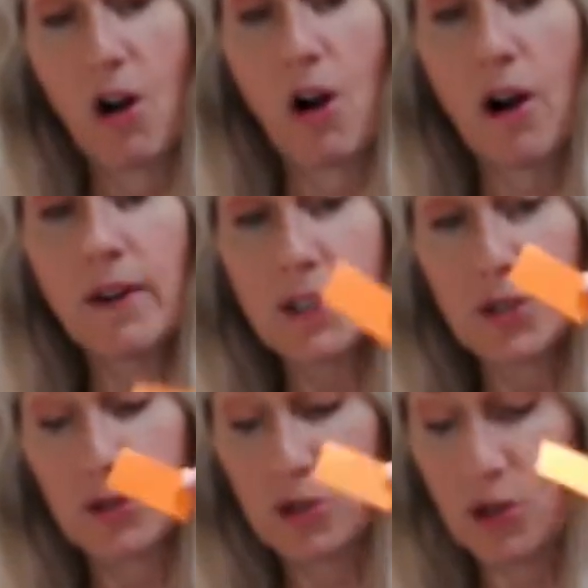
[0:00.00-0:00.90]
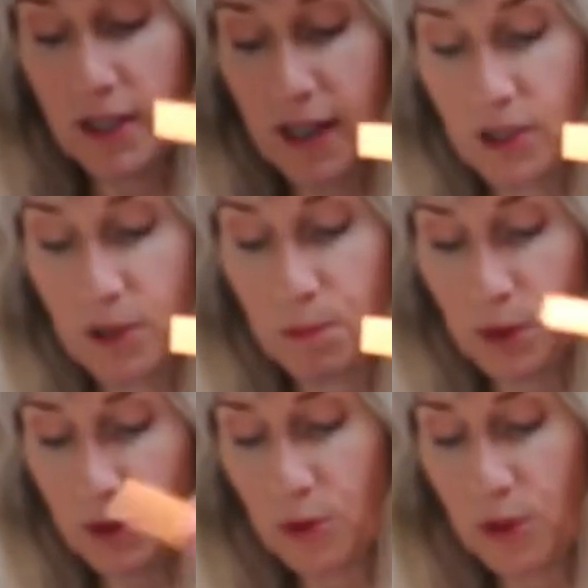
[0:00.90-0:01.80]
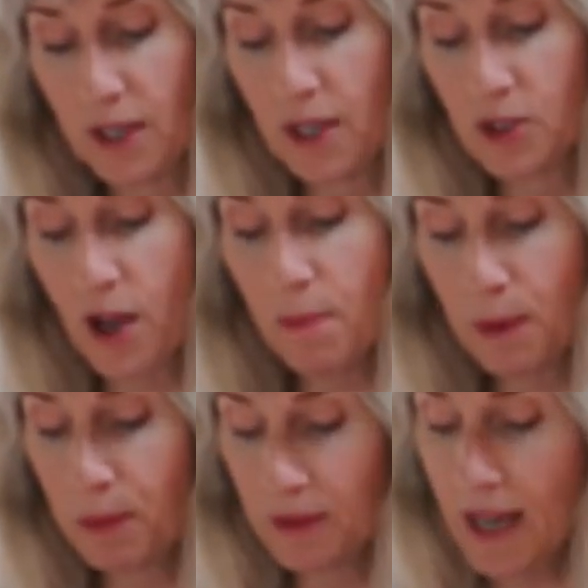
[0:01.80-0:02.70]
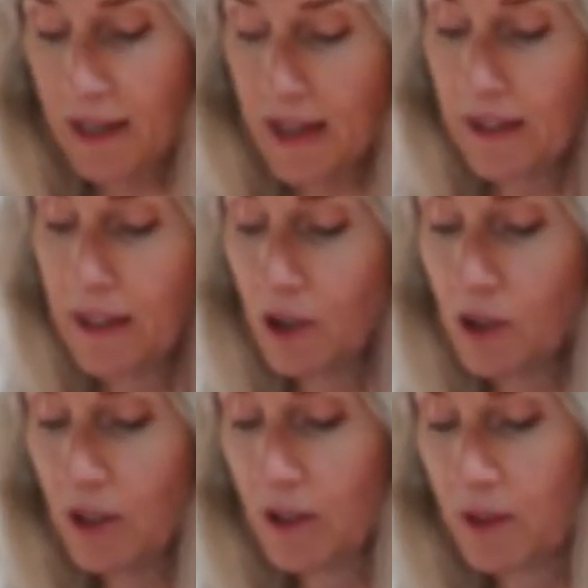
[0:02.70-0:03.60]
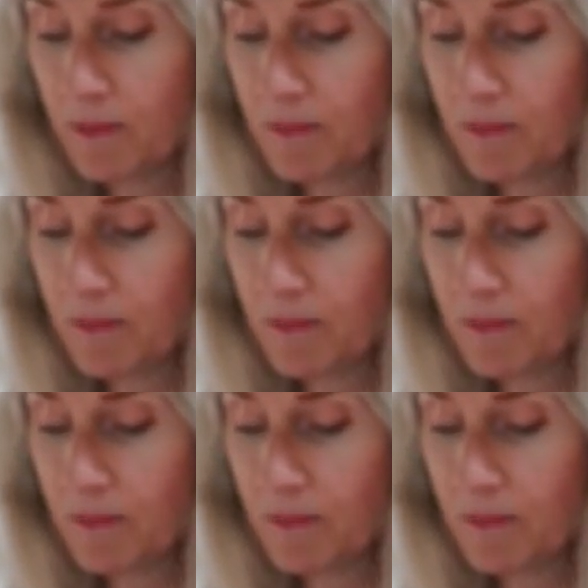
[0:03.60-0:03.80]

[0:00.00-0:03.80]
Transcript: Orange looks good next to blue, so I'm going to put that down here too.